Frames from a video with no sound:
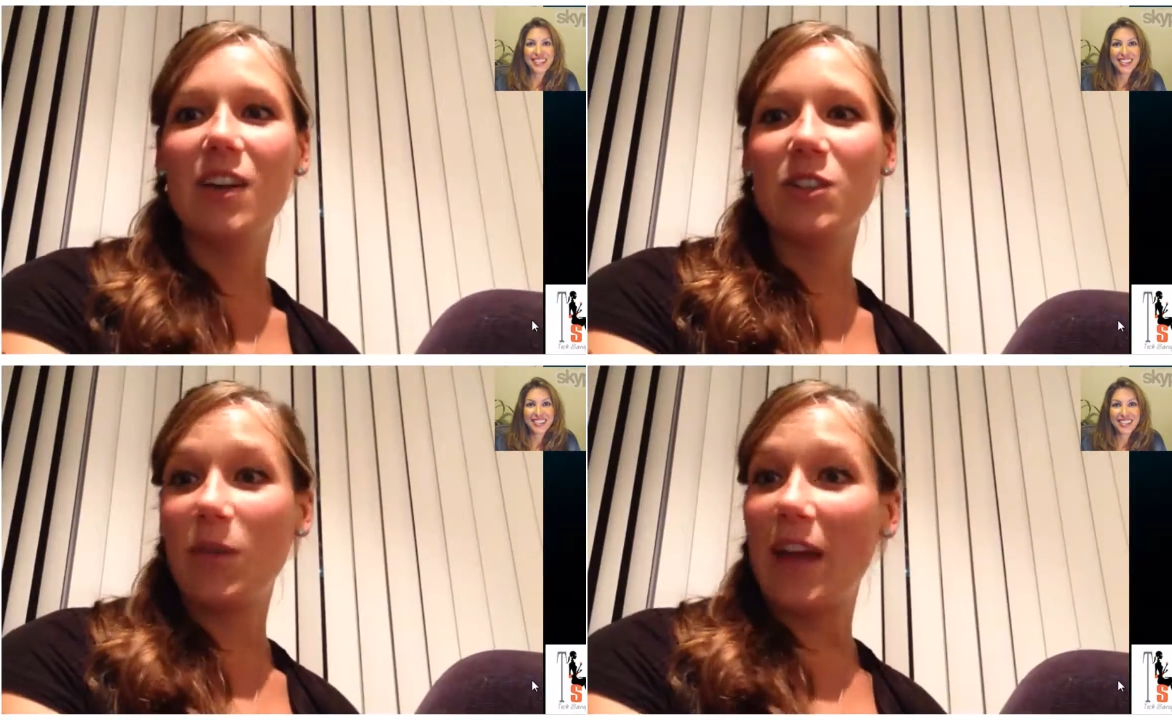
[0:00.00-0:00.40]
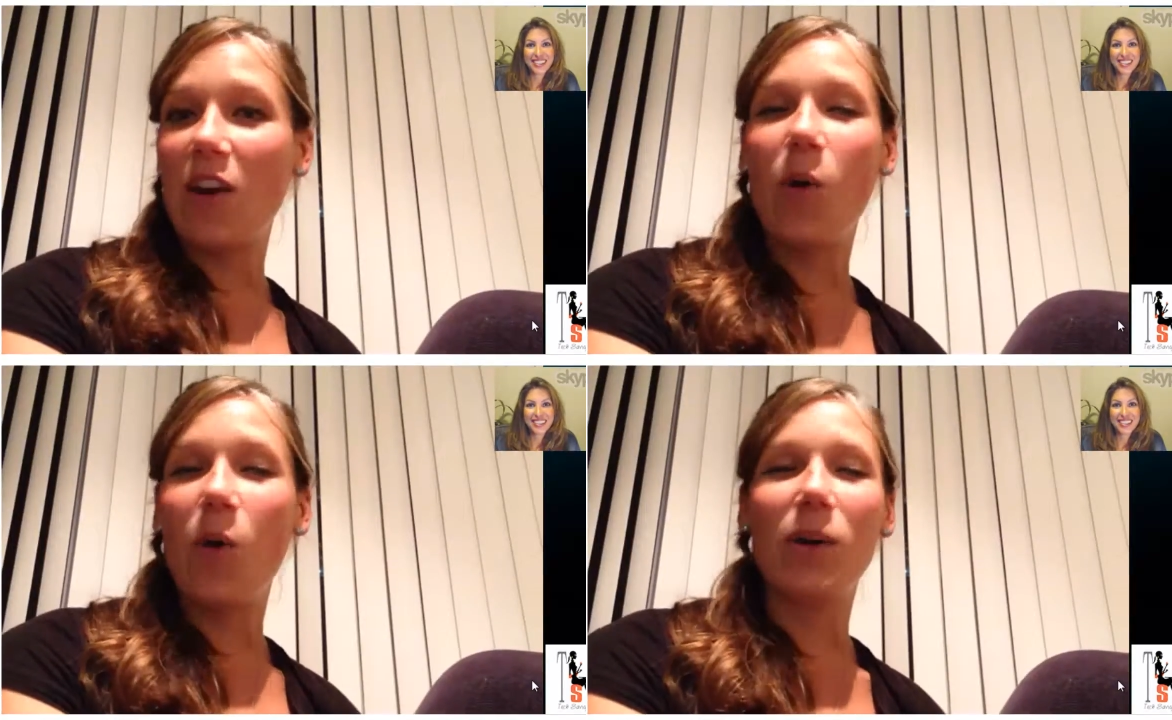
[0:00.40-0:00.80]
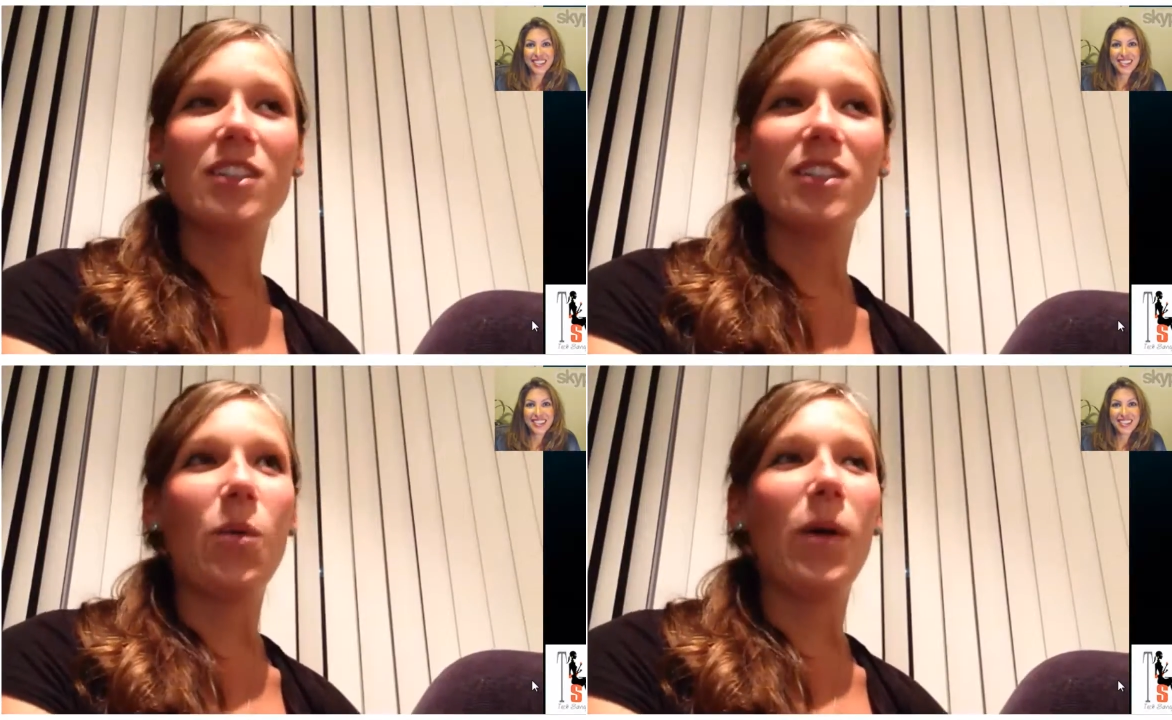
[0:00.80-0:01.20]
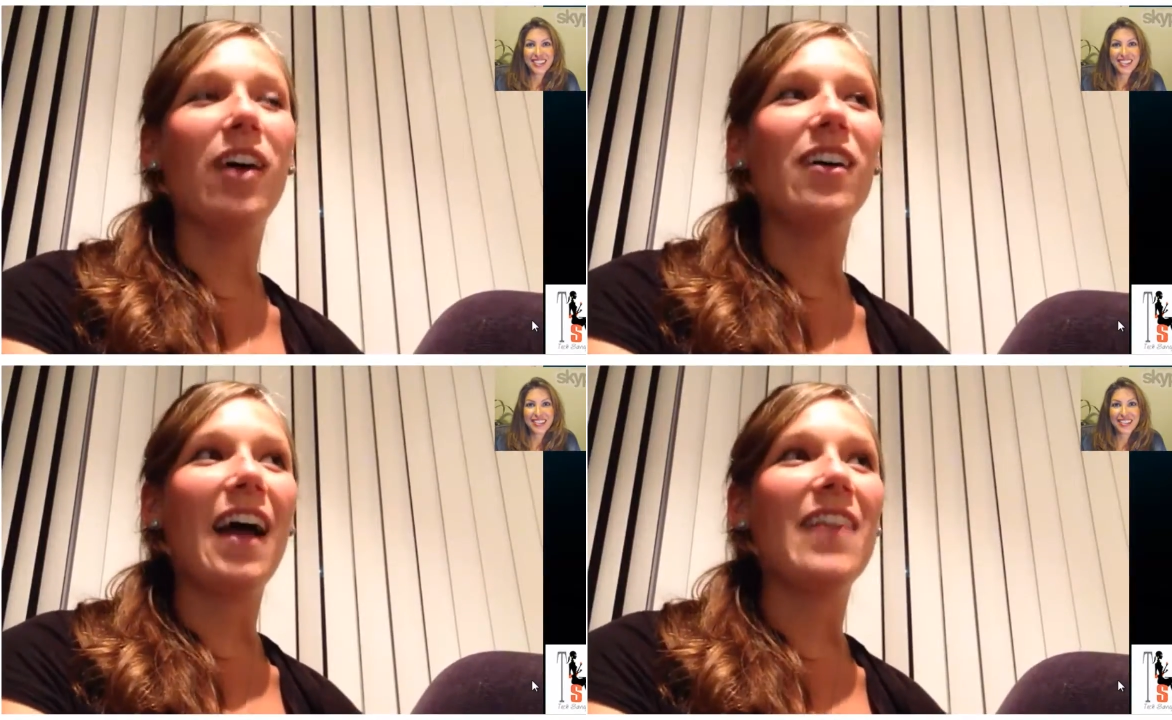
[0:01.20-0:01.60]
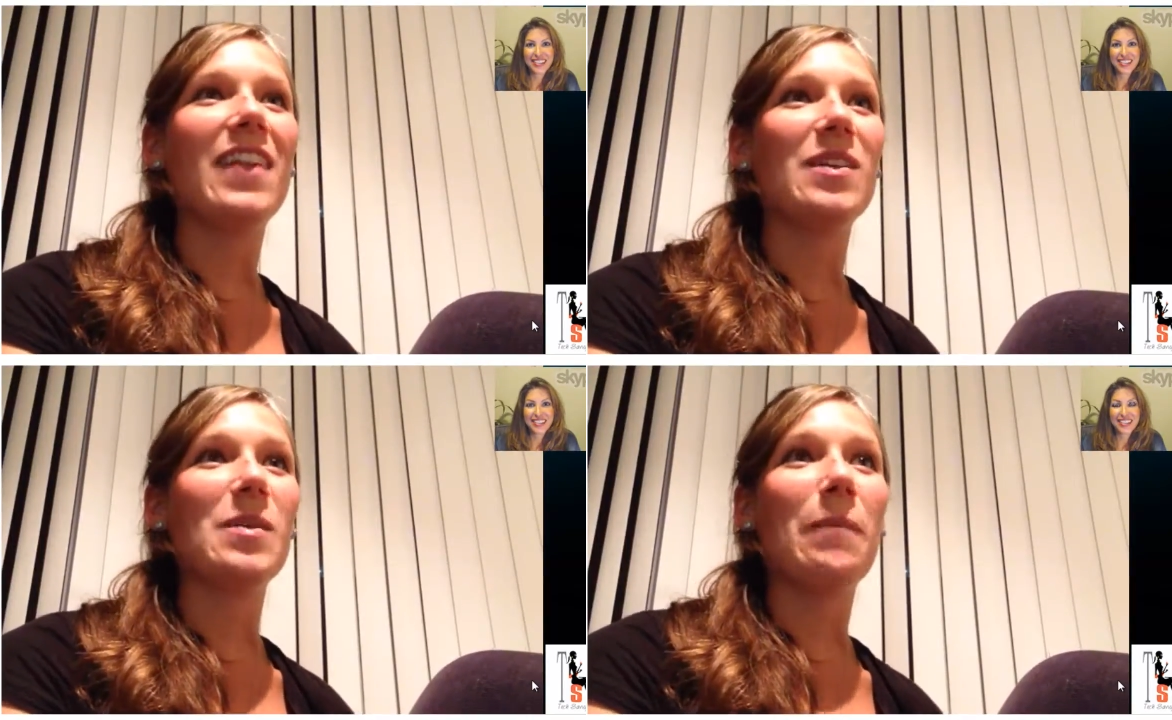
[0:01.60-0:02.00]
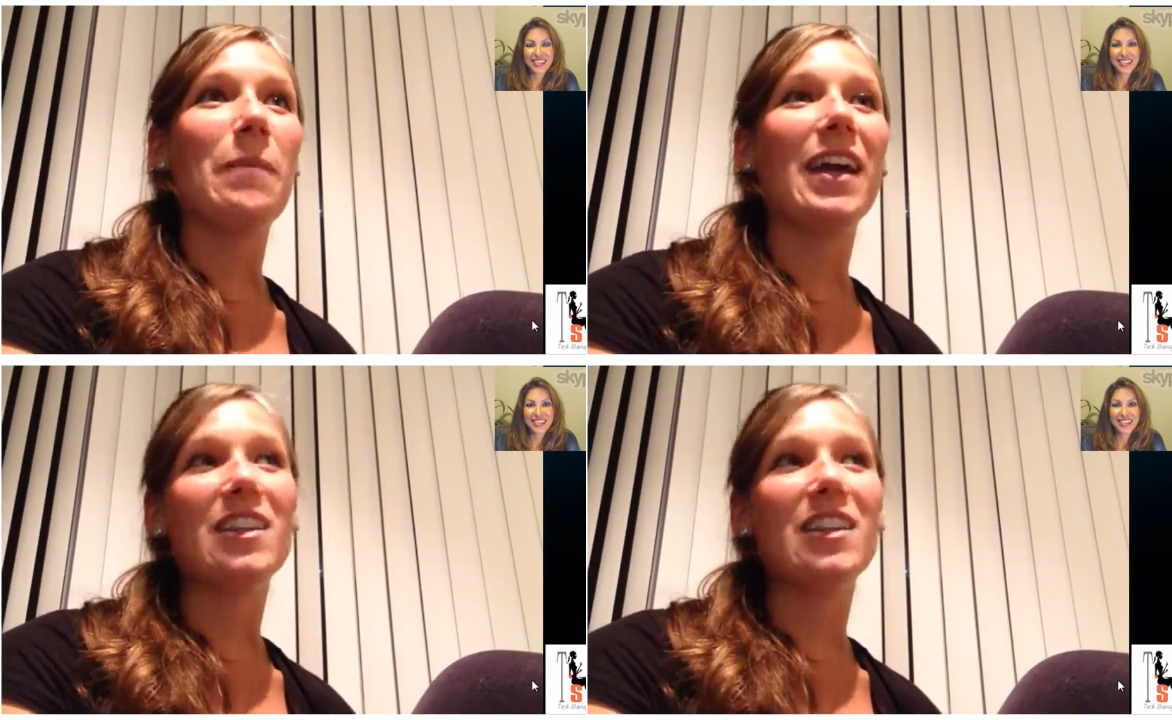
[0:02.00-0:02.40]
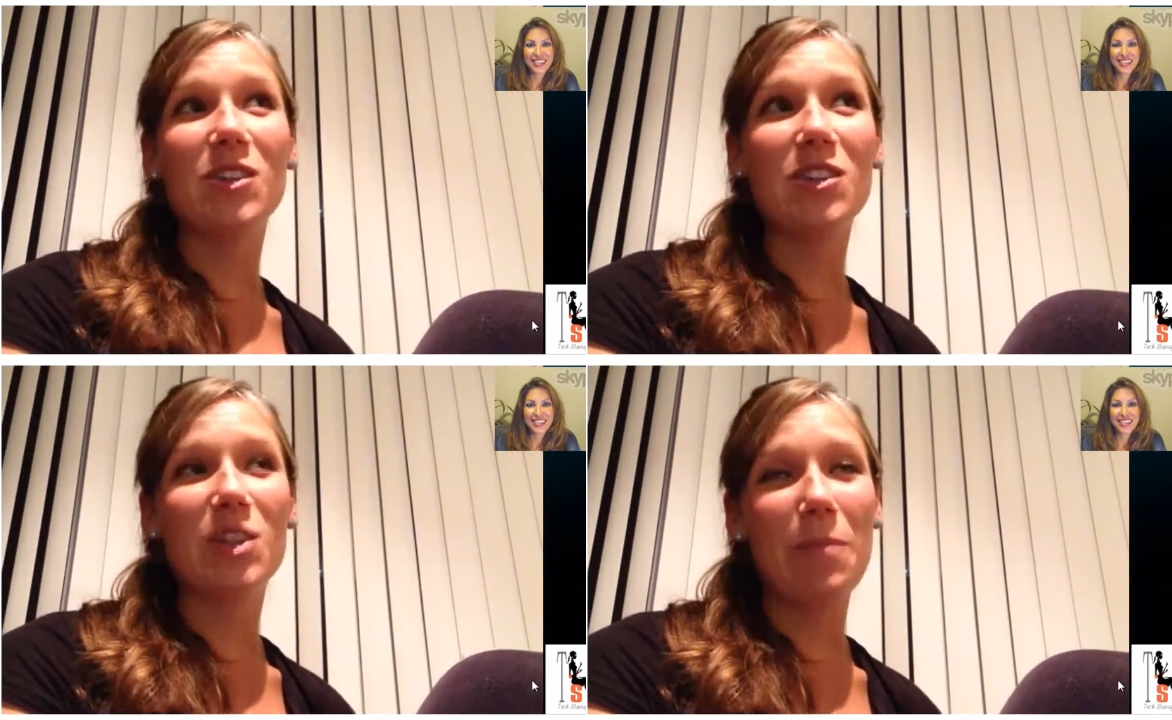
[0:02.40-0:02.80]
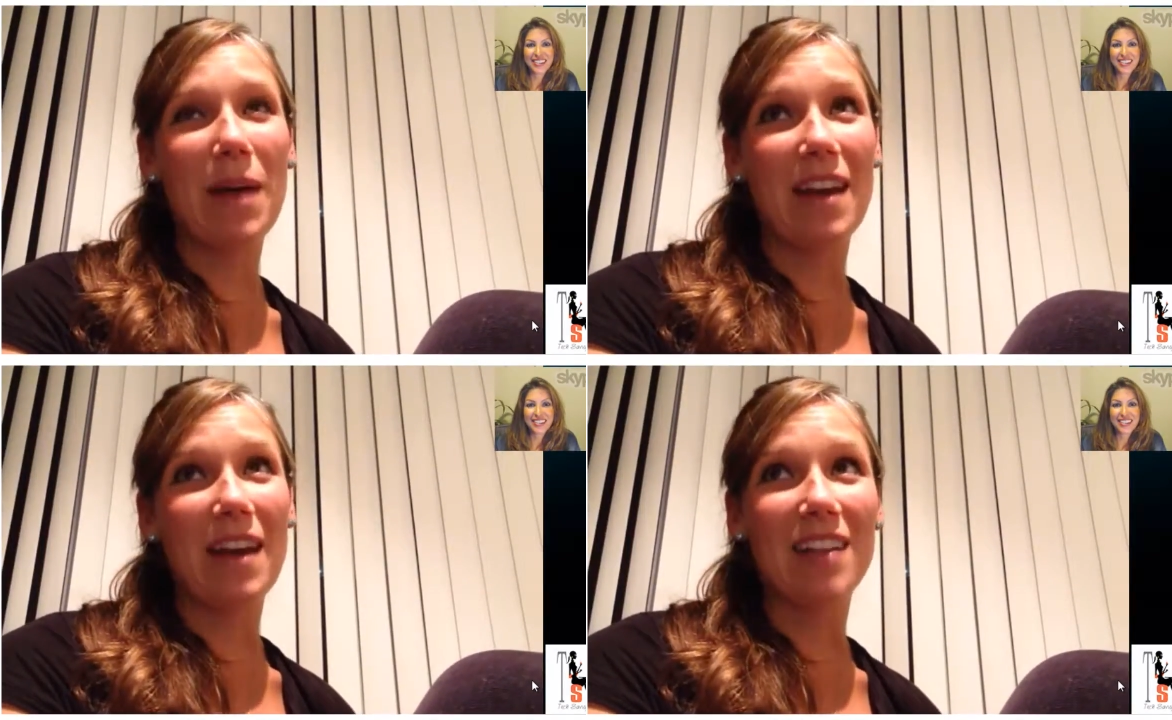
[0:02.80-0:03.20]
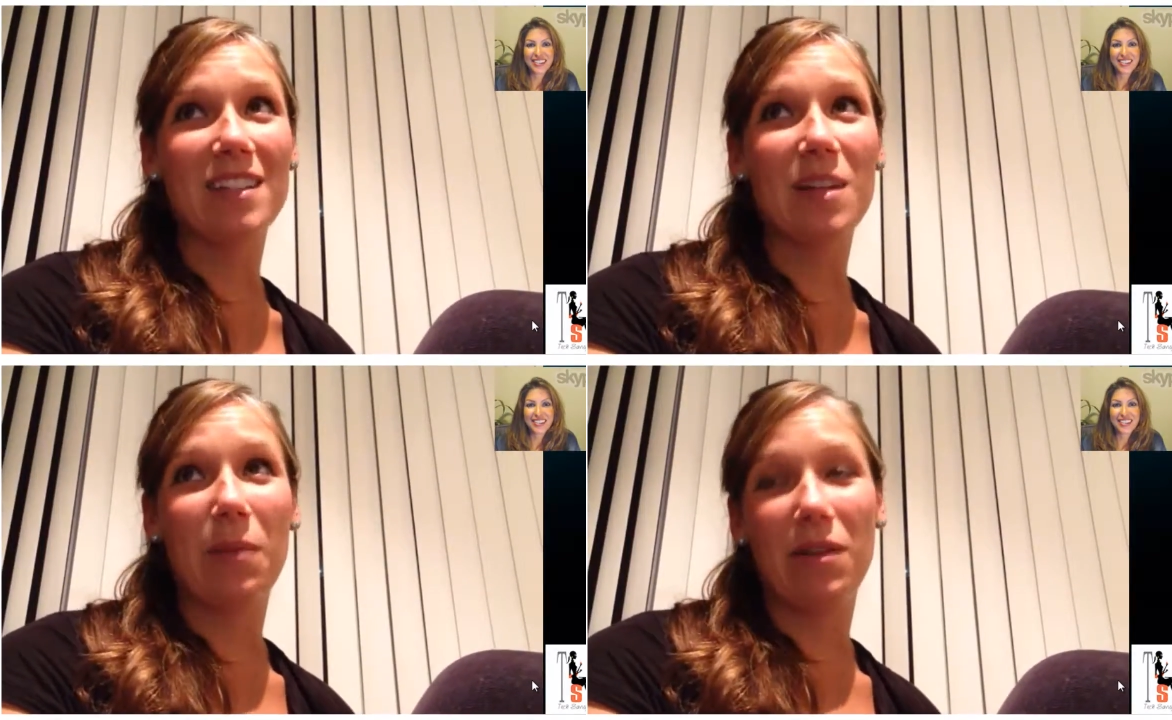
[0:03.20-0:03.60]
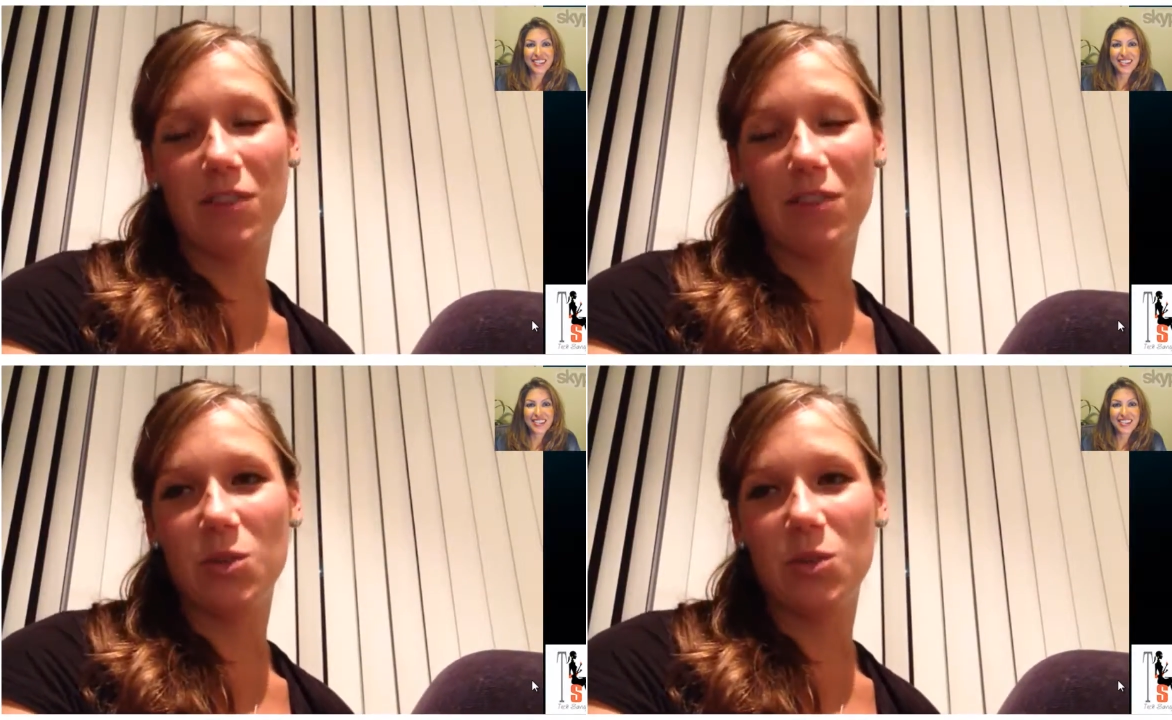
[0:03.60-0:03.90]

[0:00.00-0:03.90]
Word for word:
Speaker 1: So that all worked out well. And then my internship at NASA, my first